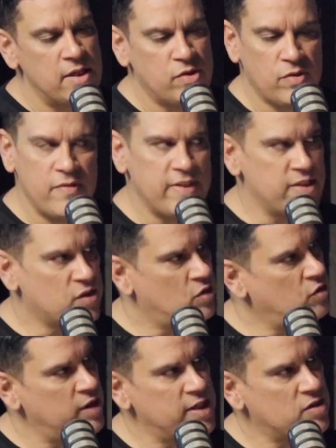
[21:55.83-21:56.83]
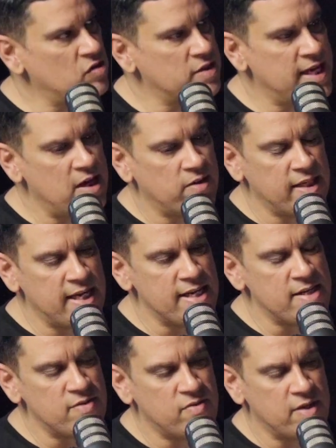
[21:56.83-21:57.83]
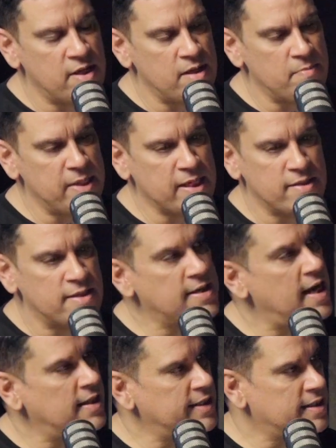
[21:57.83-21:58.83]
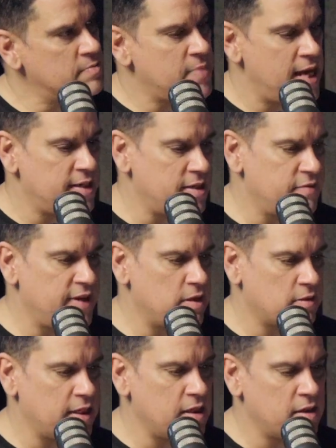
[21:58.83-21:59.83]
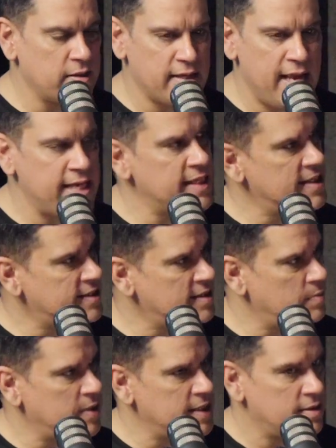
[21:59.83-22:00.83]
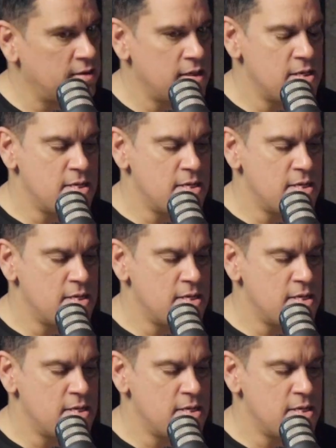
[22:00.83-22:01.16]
Driven is critical nowadays, because it's highly competitive out there in any discipline.